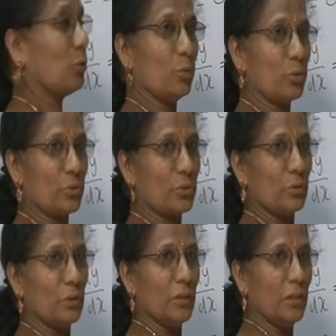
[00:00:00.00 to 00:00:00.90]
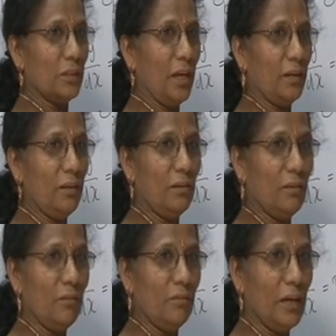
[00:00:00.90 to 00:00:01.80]
roots, then
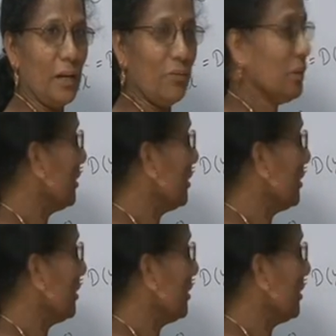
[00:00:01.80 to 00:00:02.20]
we are having a